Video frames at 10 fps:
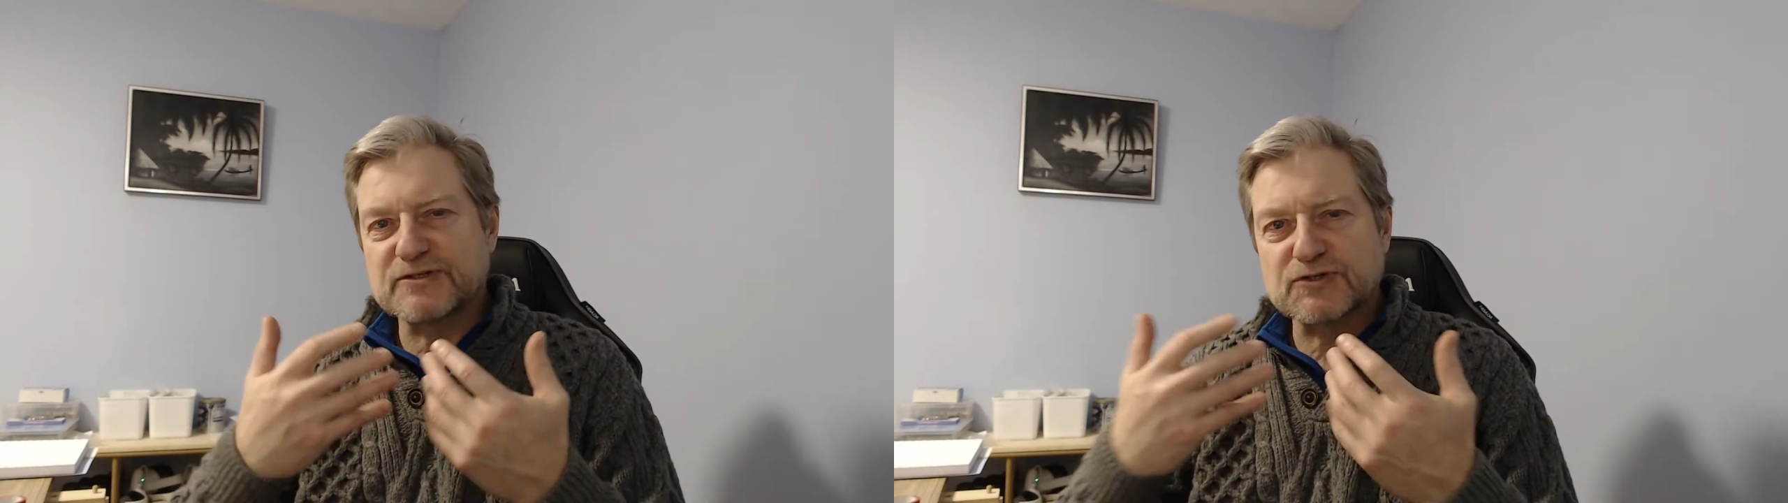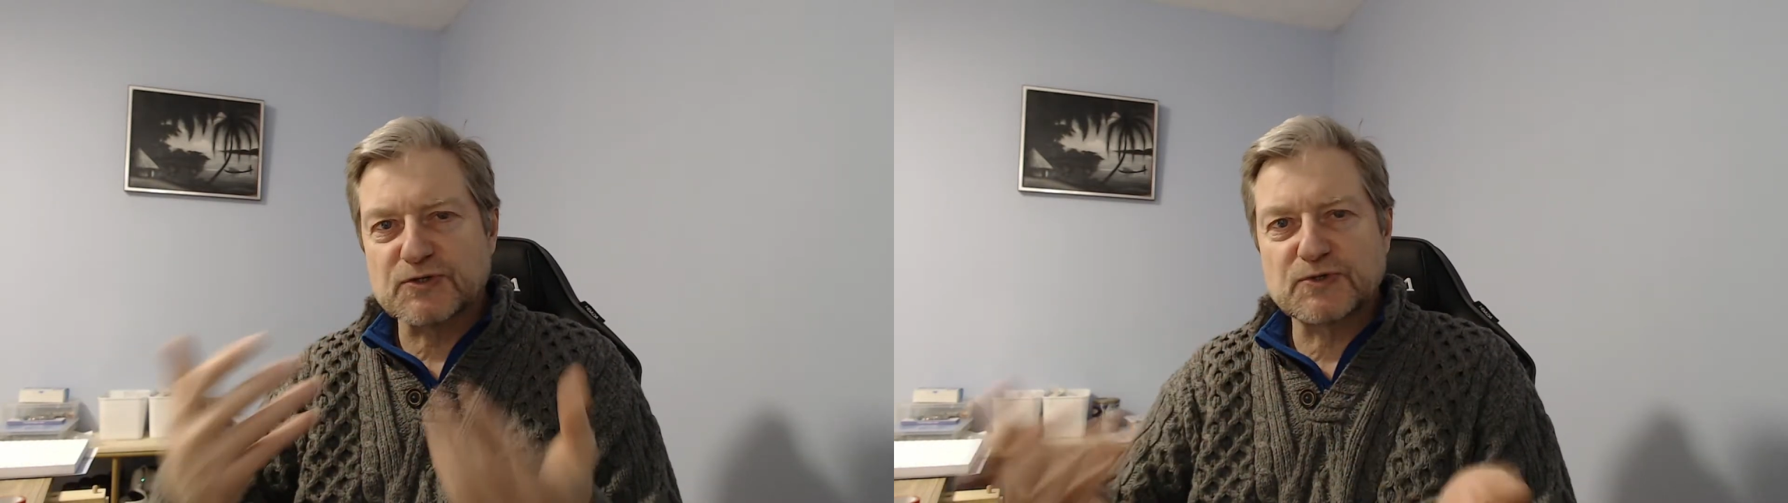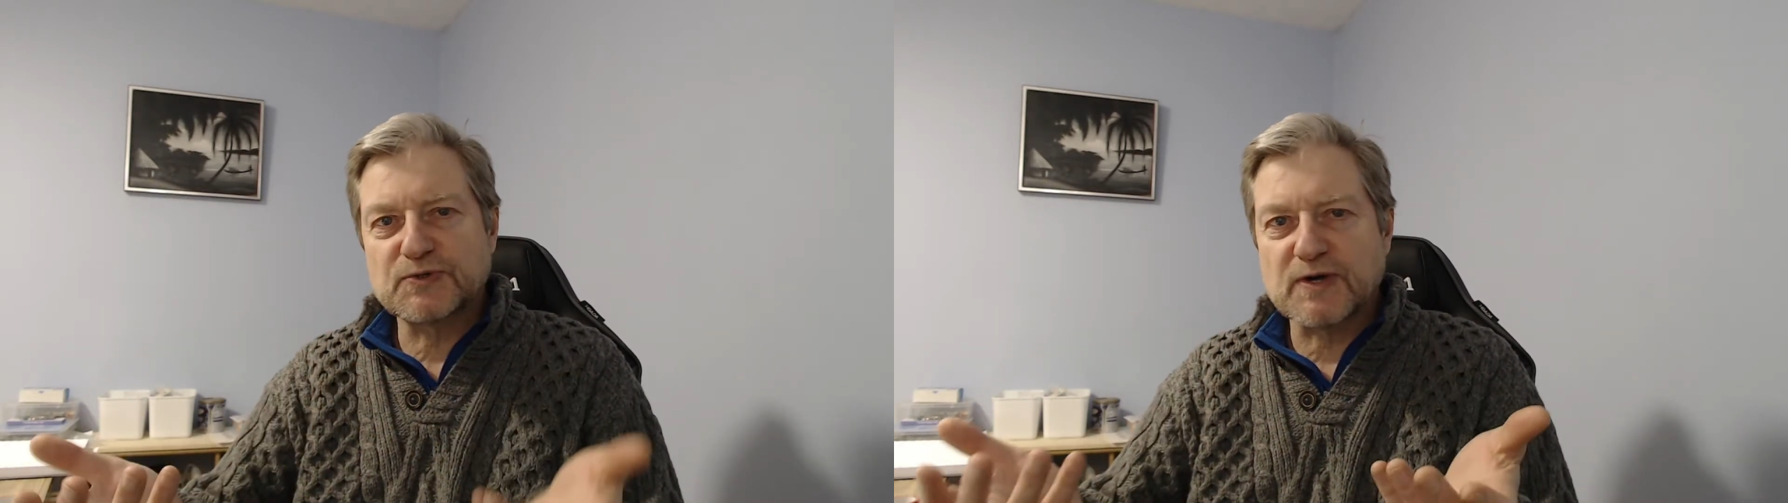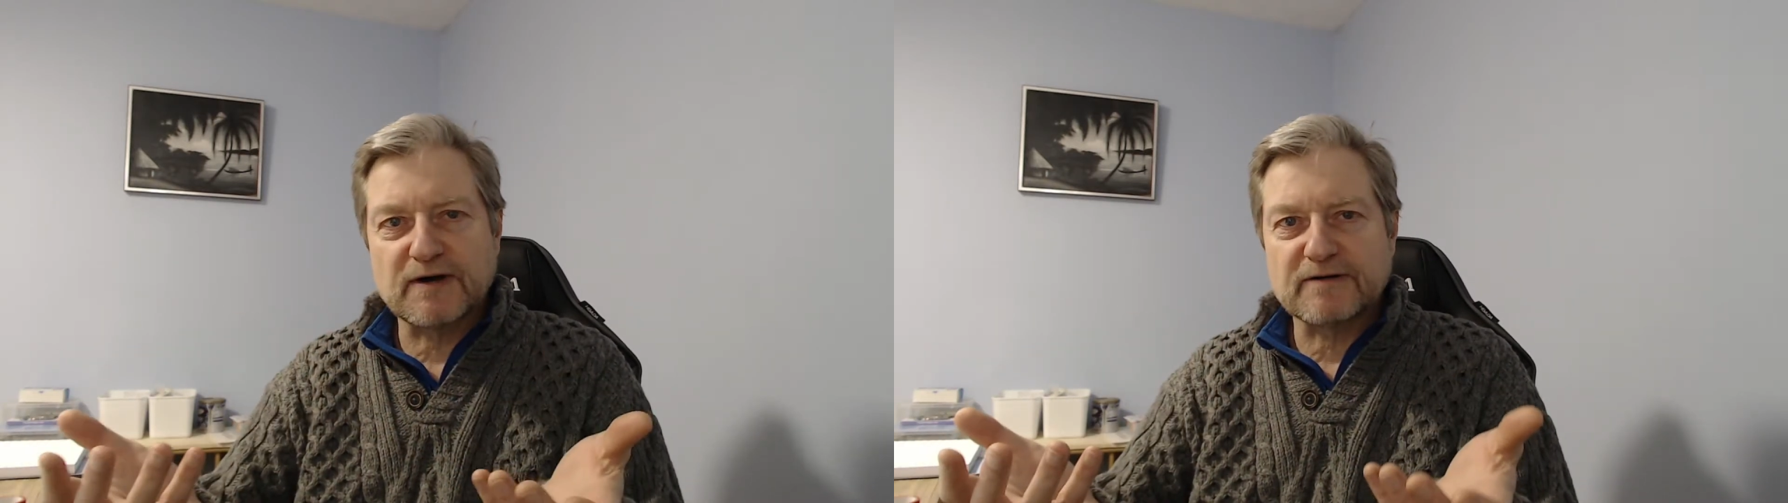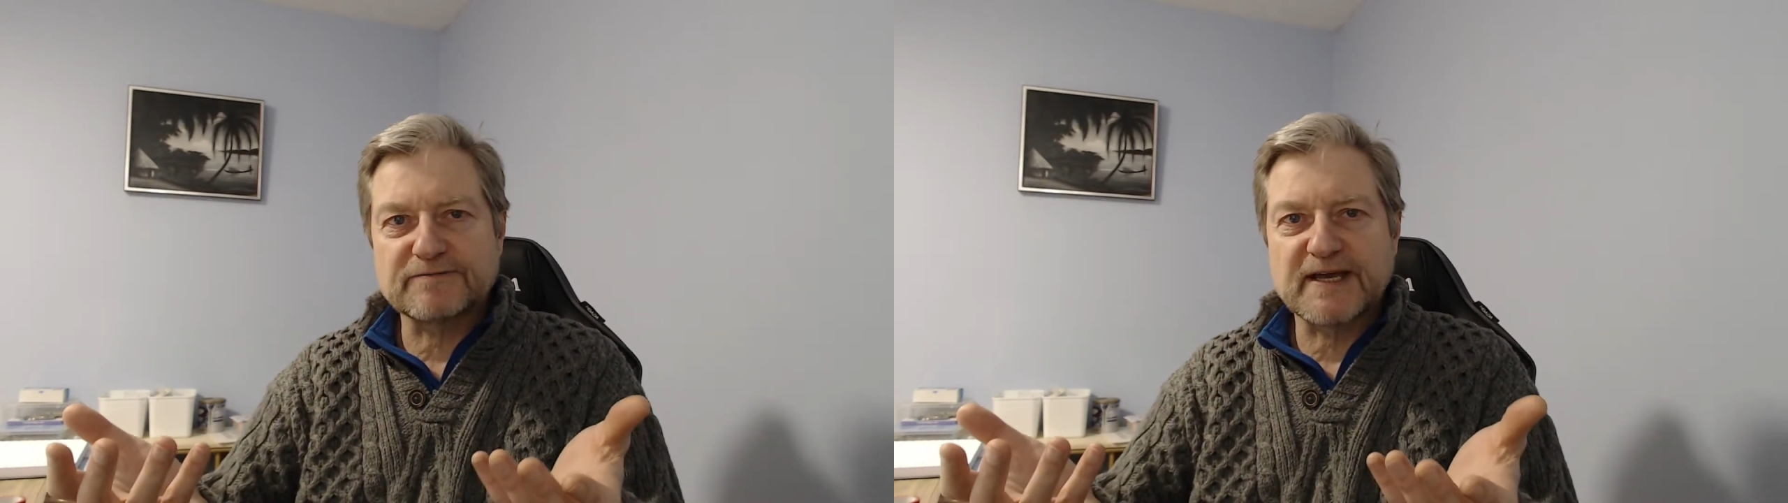true
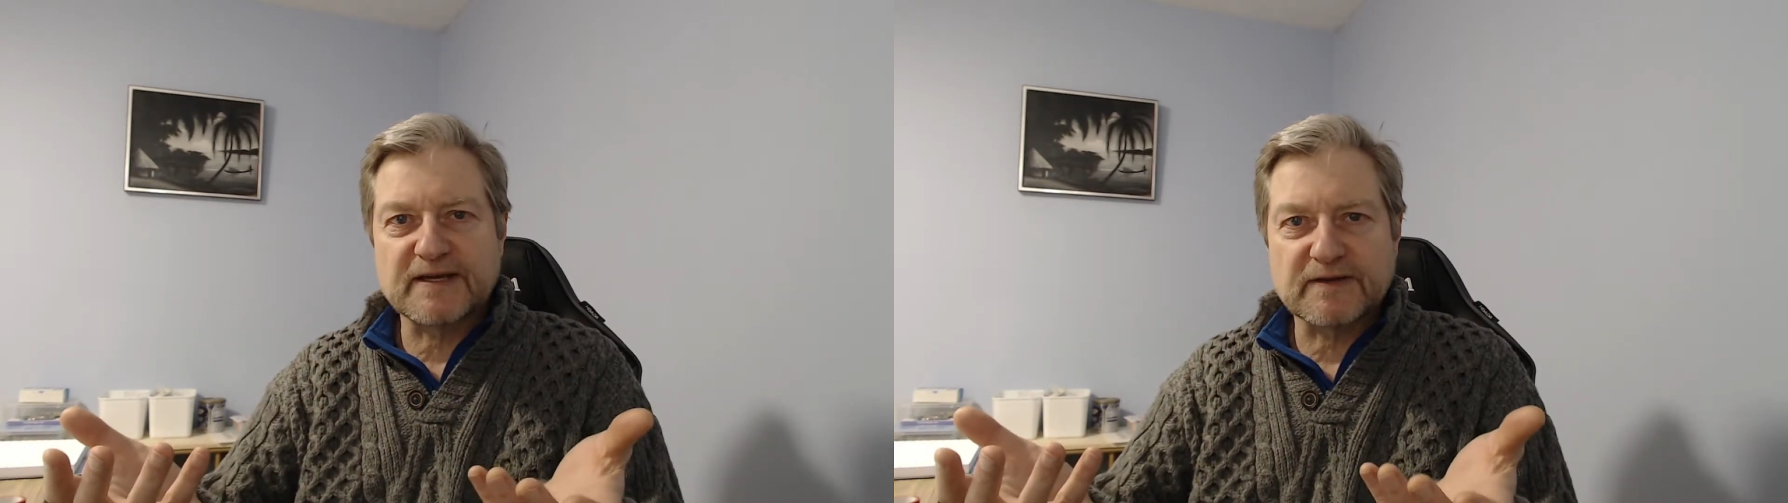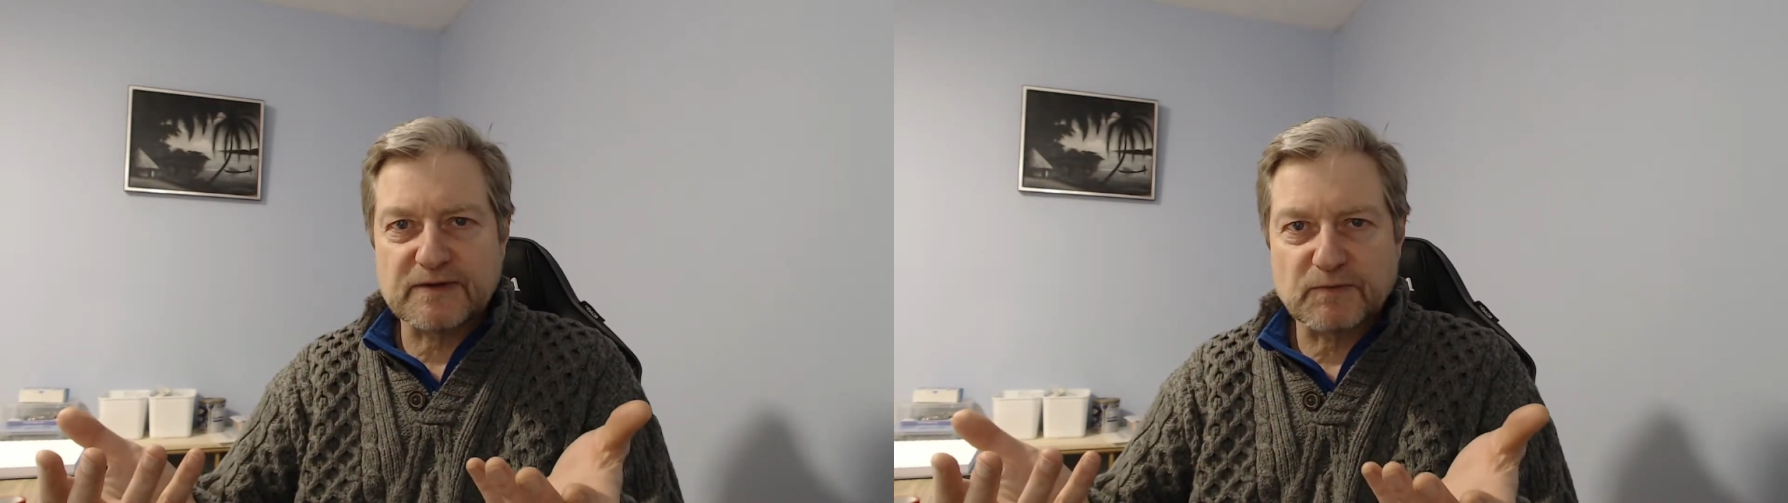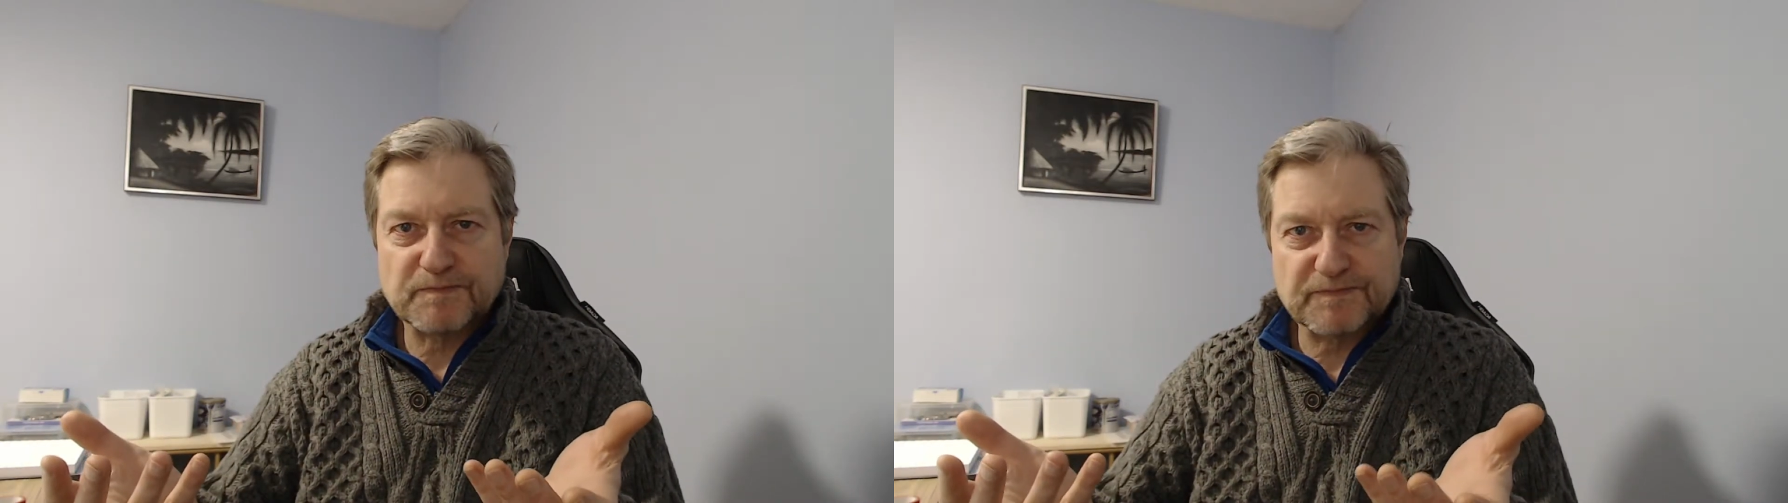of any other